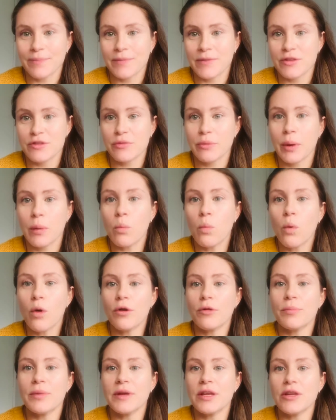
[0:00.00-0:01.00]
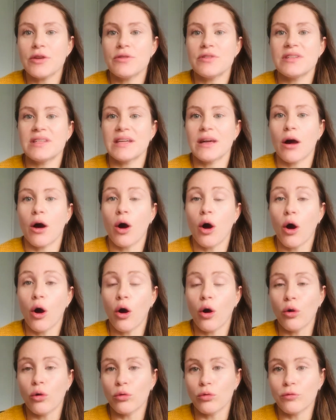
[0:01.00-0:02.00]
So we want to be using a
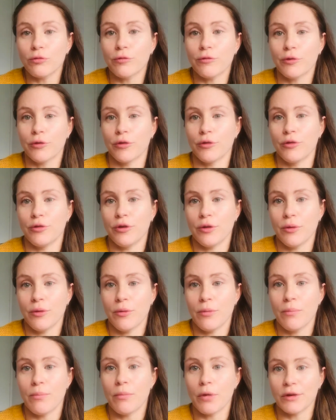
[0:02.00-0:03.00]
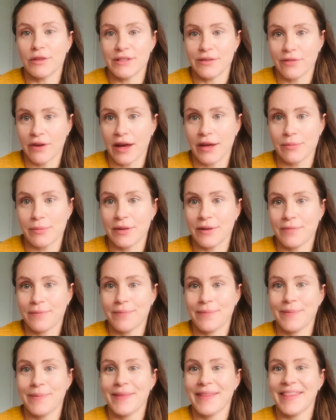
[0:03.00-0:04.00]
whole food multivitamin.
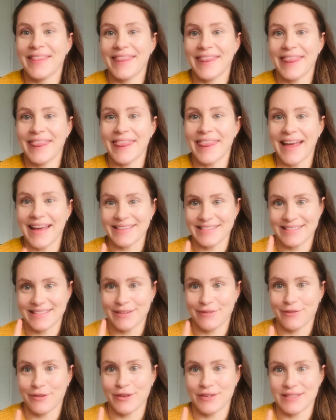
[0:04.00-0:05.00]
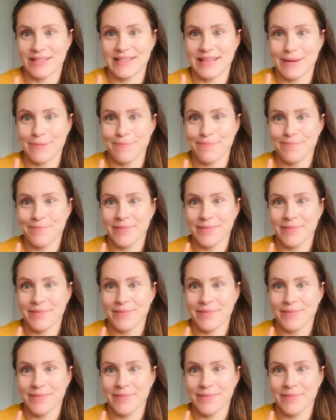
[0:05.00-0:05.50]
That's the first tip.